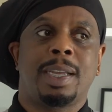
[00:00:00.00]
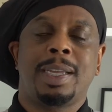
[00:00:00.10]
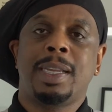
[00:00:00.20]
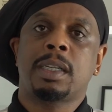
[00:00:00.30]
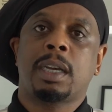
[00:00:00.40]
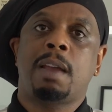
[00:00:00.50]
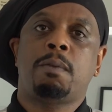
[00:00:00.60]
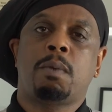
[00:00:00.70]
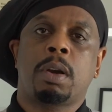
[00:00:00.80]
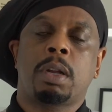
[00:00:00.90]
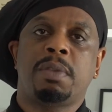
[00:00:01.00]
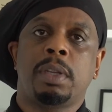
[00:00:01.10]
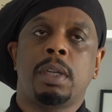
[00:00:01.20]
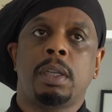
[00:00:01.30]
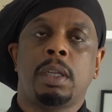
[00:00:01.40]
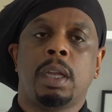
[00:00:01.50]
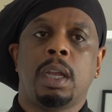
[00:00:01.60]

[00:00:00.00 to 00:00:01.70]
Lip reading: and his life work of healing